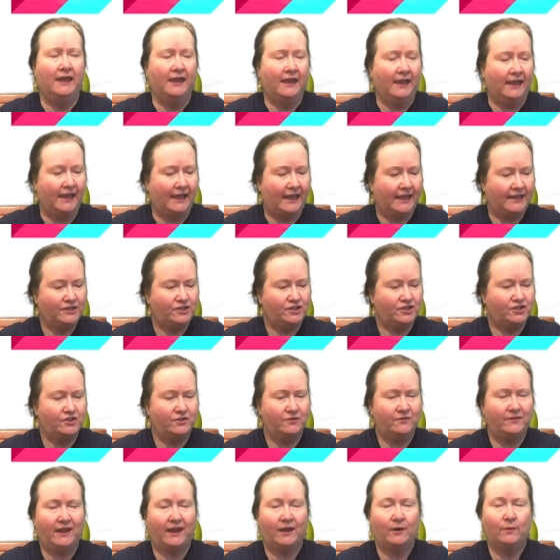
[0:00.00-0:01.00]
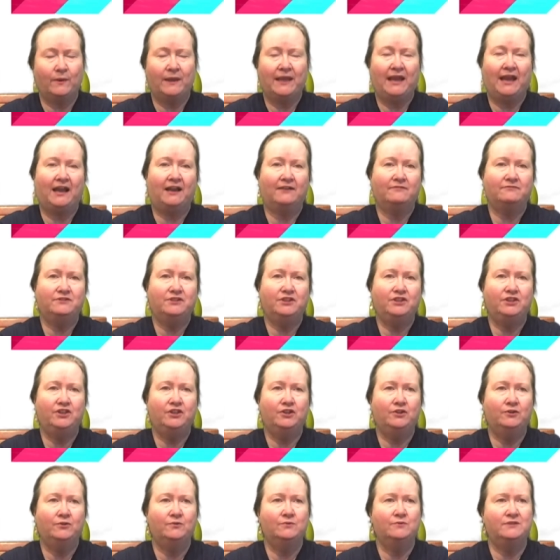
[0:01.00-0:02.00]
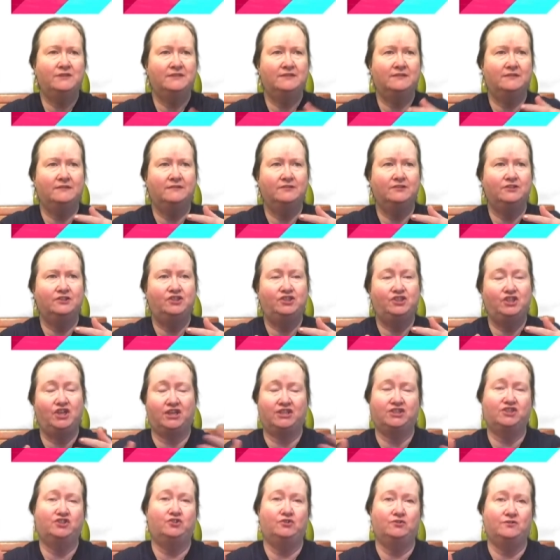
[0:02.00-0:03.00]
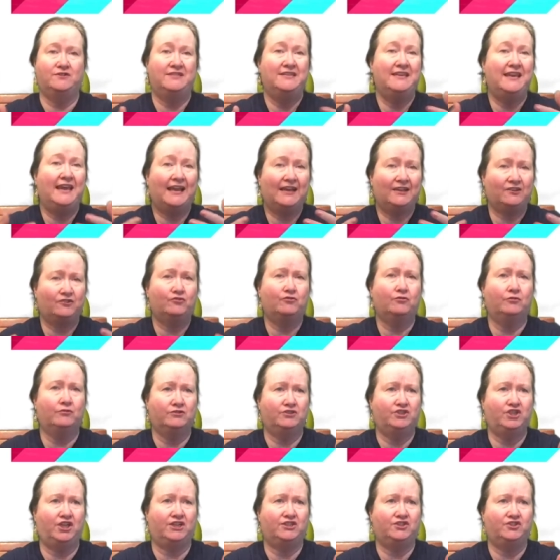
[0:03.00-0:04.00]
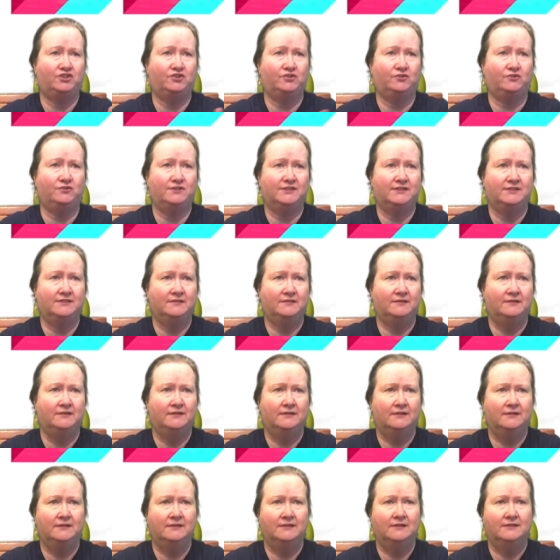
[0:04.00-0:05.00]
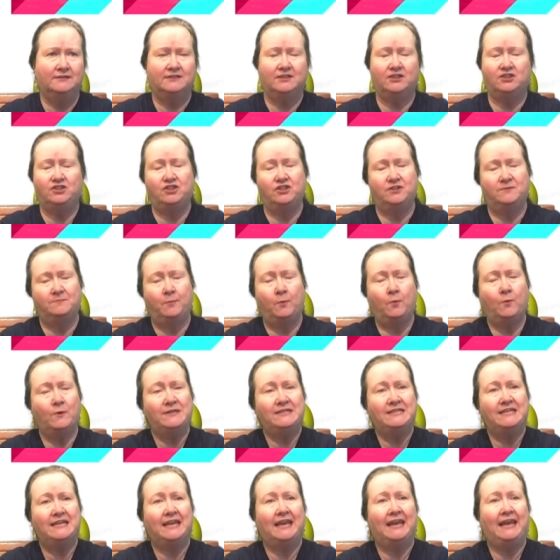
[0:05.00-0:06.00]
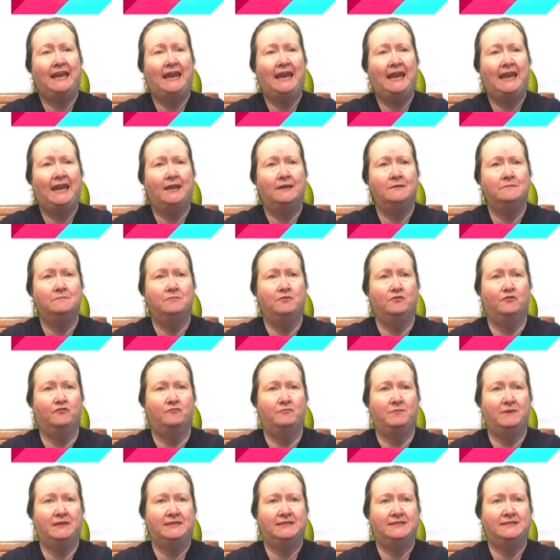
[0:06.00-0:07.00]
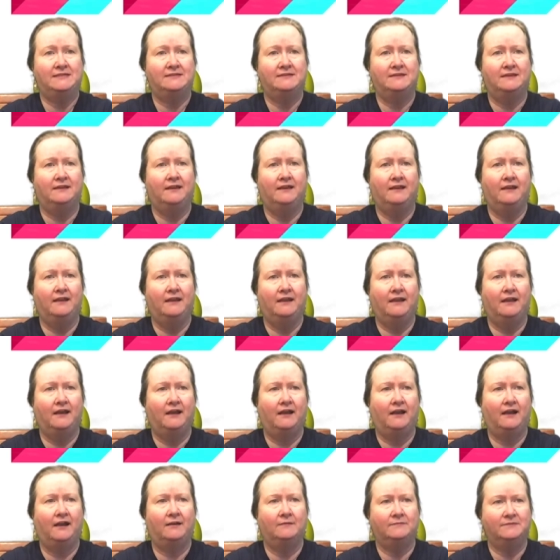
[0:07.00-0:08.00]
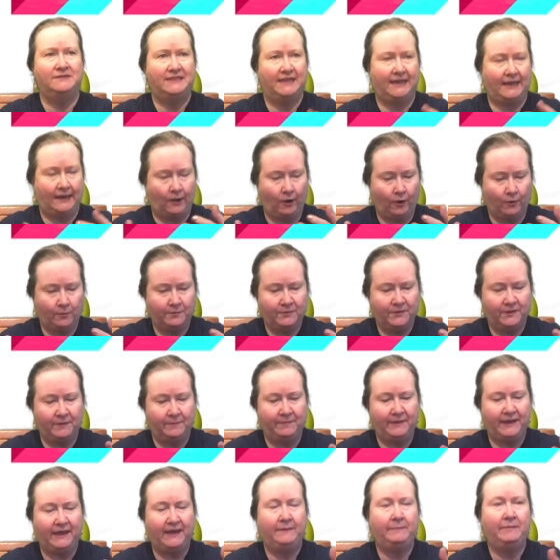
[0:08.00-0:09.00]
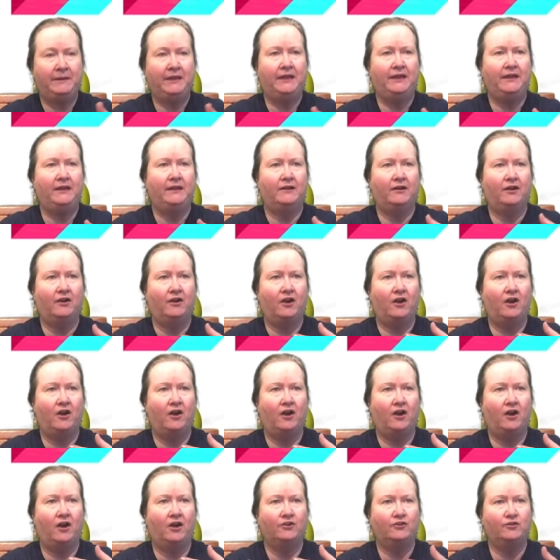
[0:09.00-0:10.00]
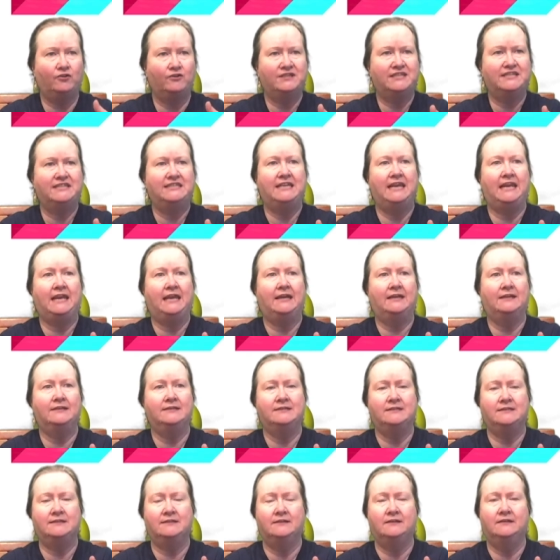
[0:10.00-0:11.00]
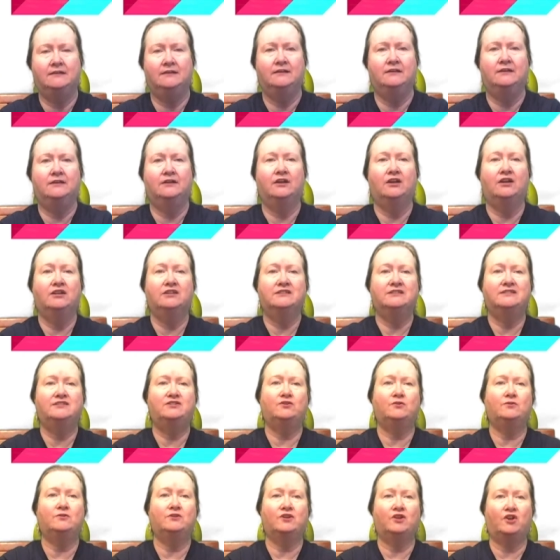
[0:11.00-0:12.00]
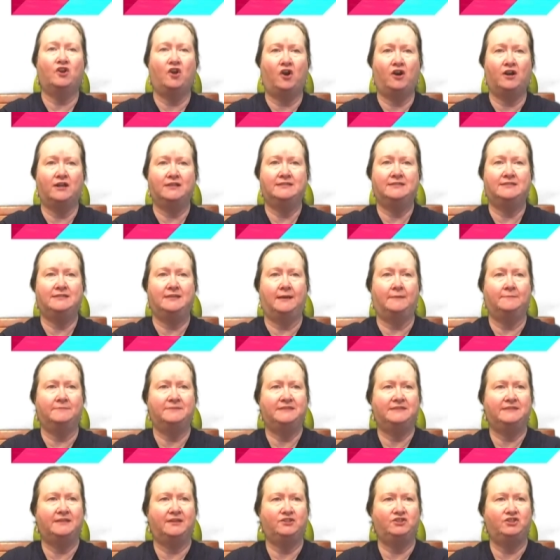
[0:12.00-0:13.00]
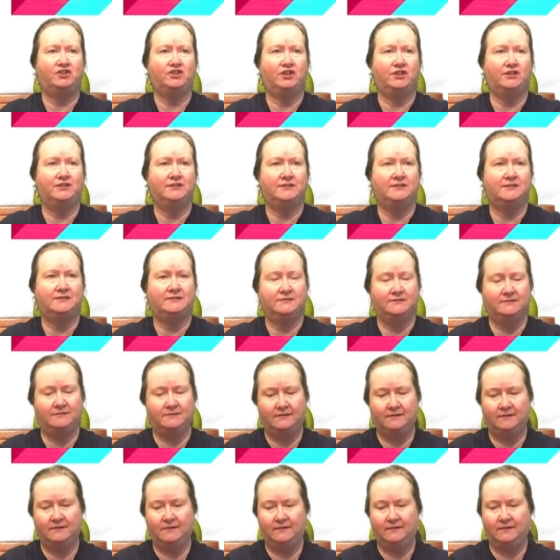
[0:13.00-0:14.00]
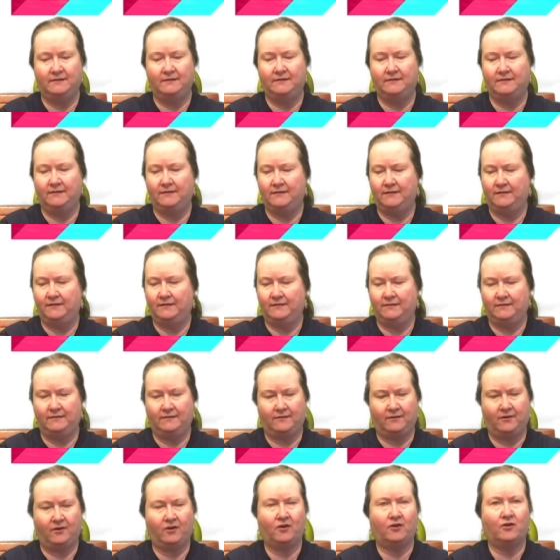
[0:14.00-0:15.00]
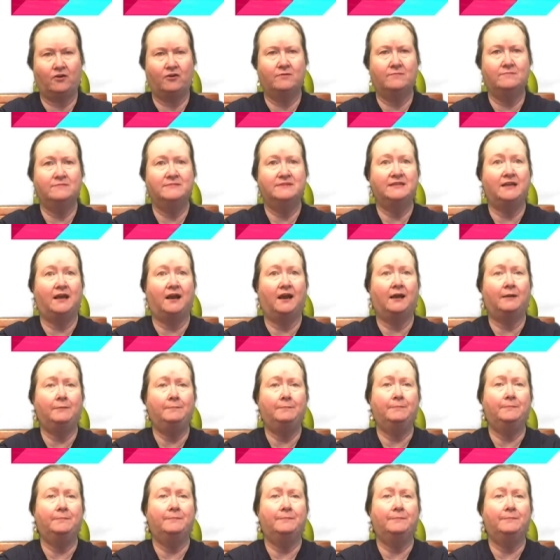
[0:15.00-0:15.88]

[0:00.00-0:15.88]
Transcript: And to do that, we have to use gestures, natural gestures, such as pointing and hand movements, to help the baby understand certain concepts, such as arms up,